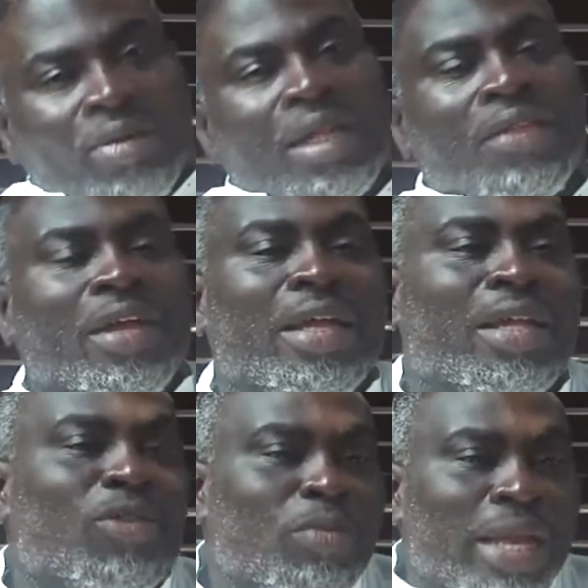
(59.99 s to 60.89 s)
Well, I think
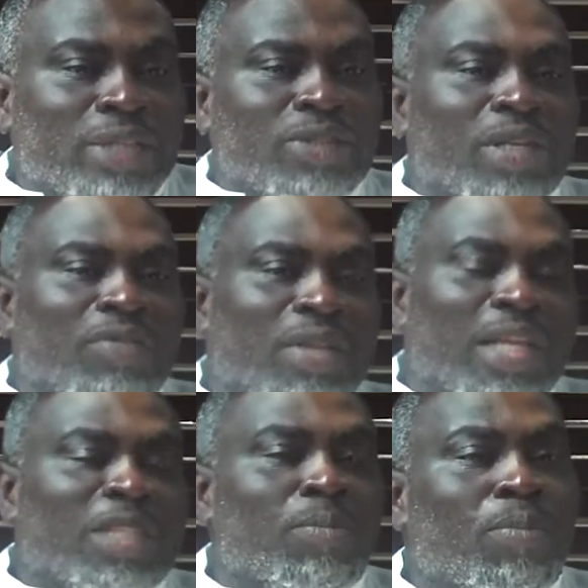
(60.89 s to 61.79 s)
to me it's
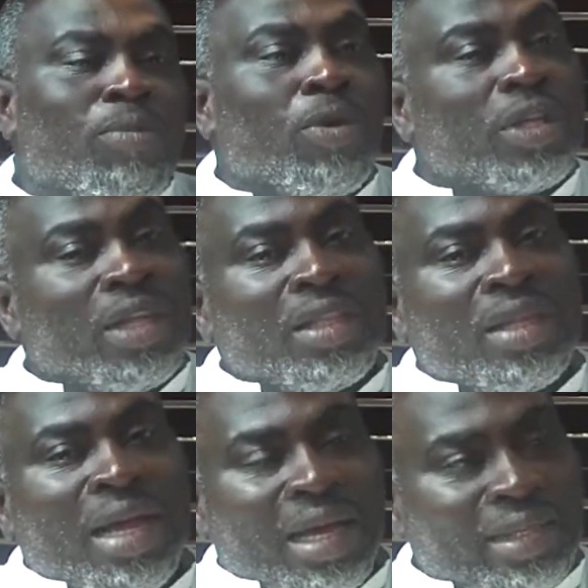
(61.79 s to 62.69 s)
it's broader
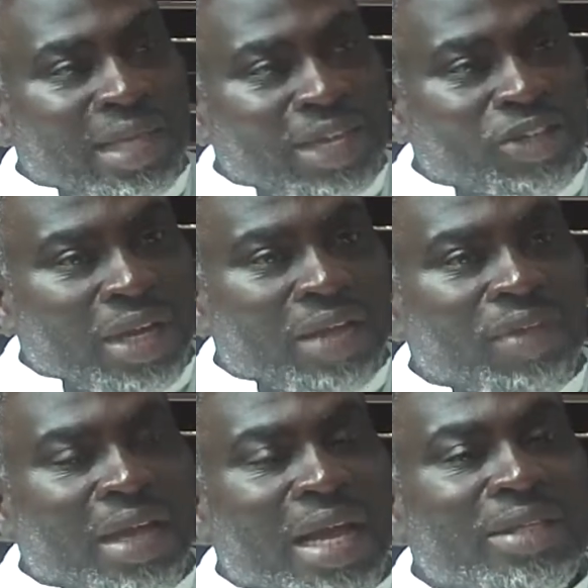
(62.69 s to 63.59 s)
than architecture. I
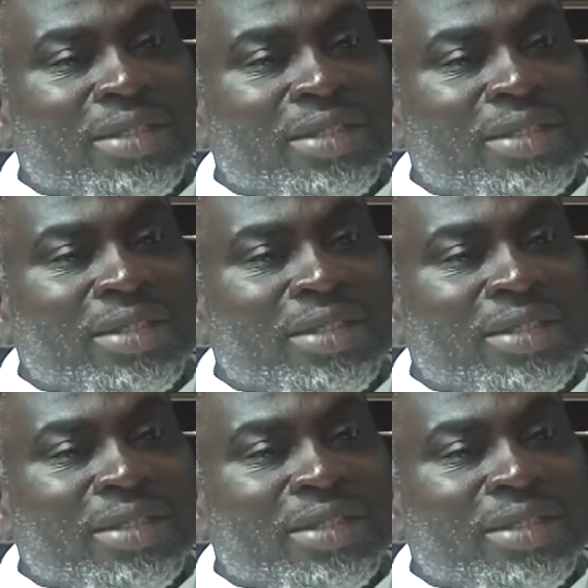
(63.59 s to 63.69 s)
think I